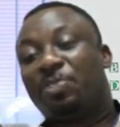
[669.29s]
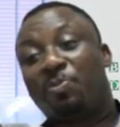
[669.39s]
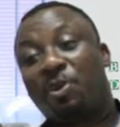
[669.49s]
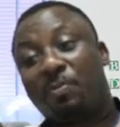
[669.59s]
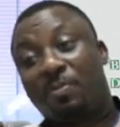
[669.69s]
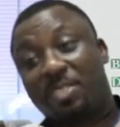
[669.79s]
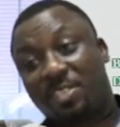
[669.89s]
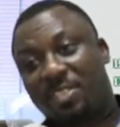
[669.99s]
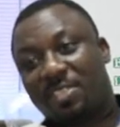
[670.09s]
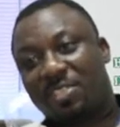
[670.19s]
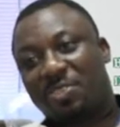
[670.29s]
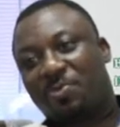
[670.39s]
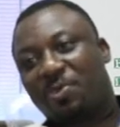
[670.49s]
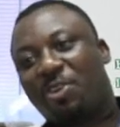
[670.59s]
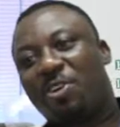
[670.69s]
small
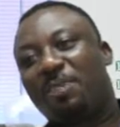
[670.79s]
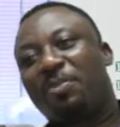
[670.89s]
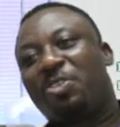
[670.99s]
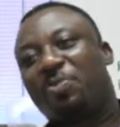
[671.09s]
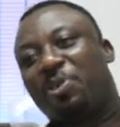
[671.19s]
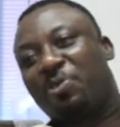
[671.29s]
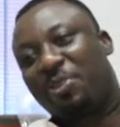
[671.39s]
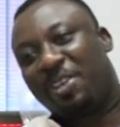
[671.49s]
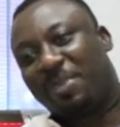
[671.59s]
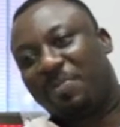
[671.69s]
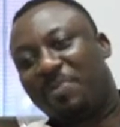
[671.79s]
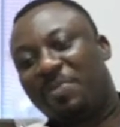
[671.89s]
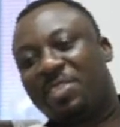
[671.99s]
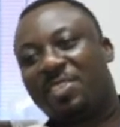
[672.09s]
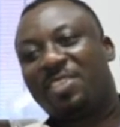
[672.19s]
businesses. We call them the small growing
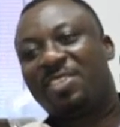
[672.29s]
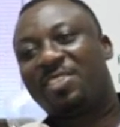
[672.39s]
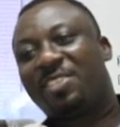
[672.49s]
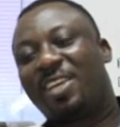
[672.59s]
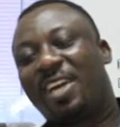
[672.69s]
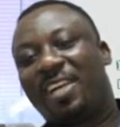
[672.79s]
businesses.